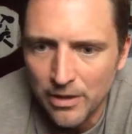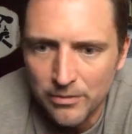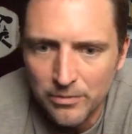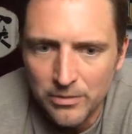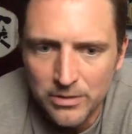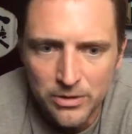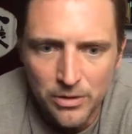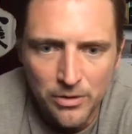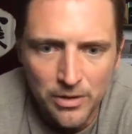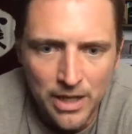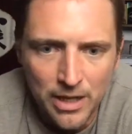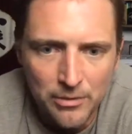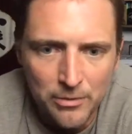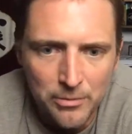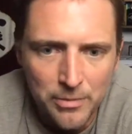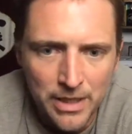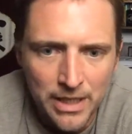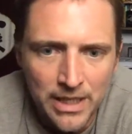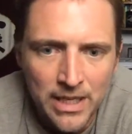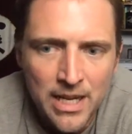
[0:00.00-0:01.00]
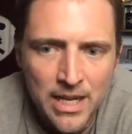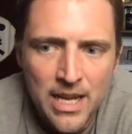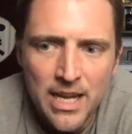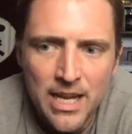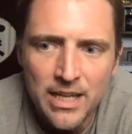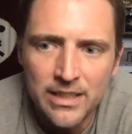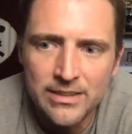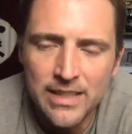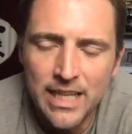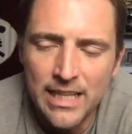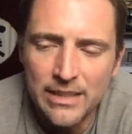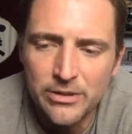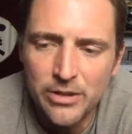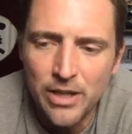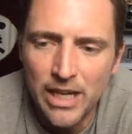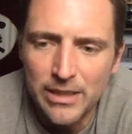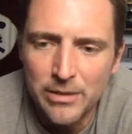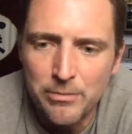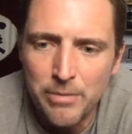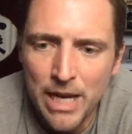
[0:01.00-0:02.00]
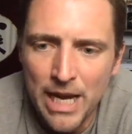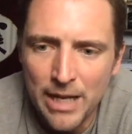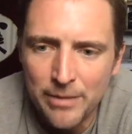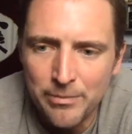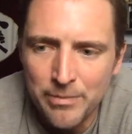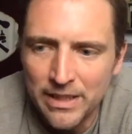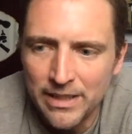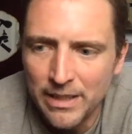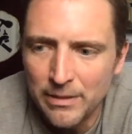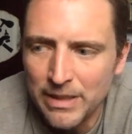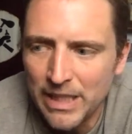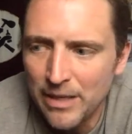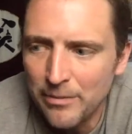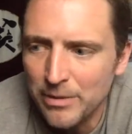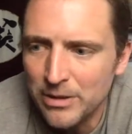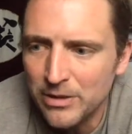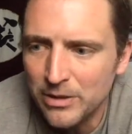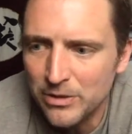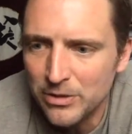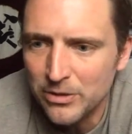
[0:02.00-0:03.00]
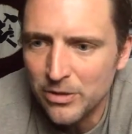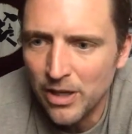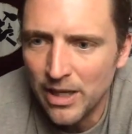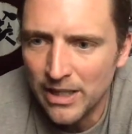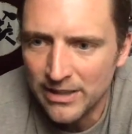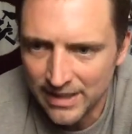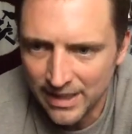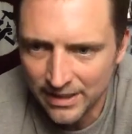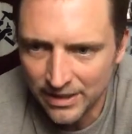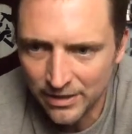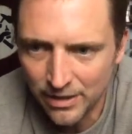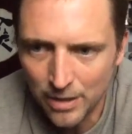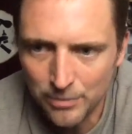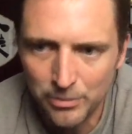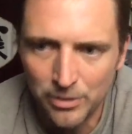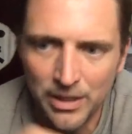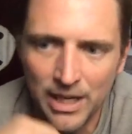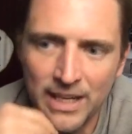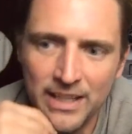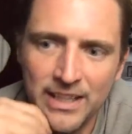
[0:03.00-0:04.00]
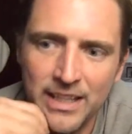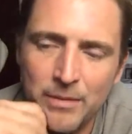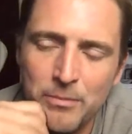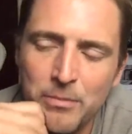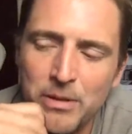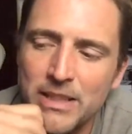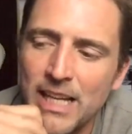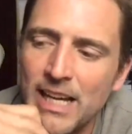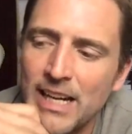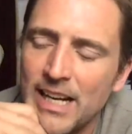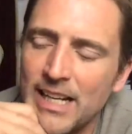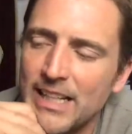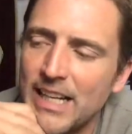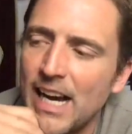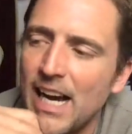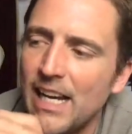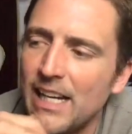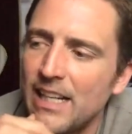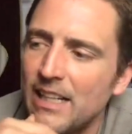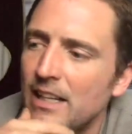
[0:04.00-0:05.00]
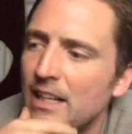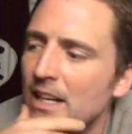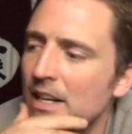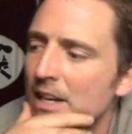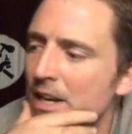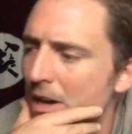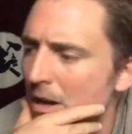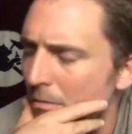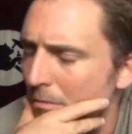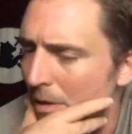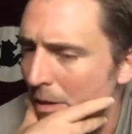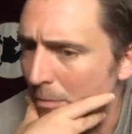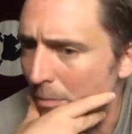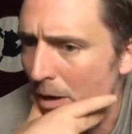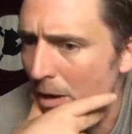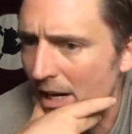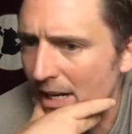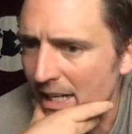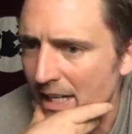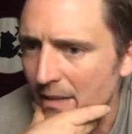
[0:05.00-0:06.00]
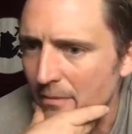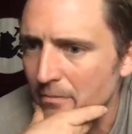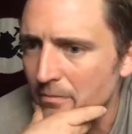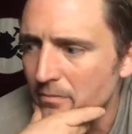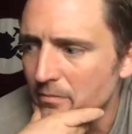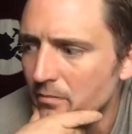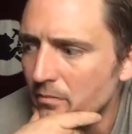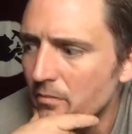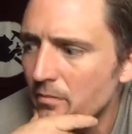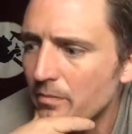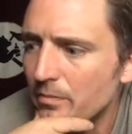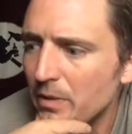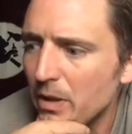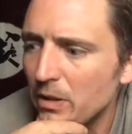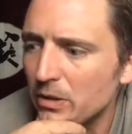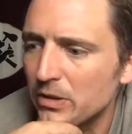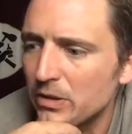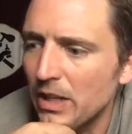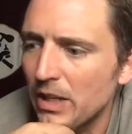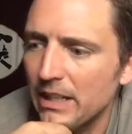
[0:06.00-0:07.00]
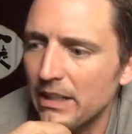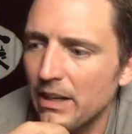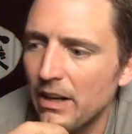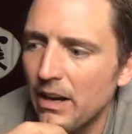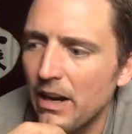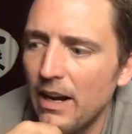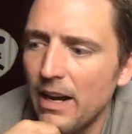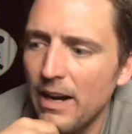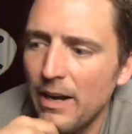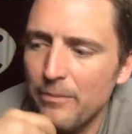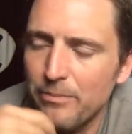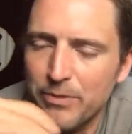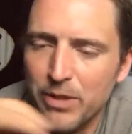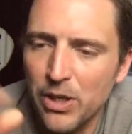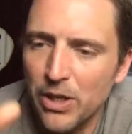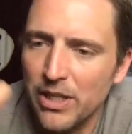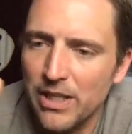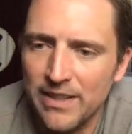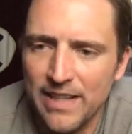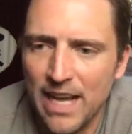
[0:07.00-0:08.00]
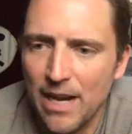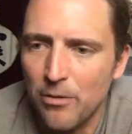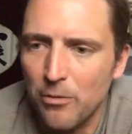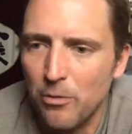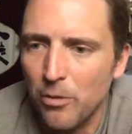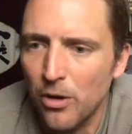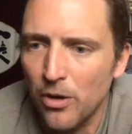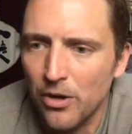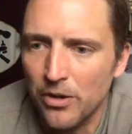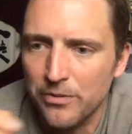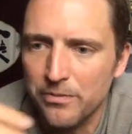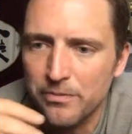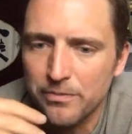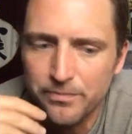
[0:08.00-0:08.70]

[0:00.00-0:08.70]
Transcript: what's going on with me, because they tried to ban me. They gave me 2 strikes. I couldn't upload anything, but then I got it. My buddy, who's like good in that world,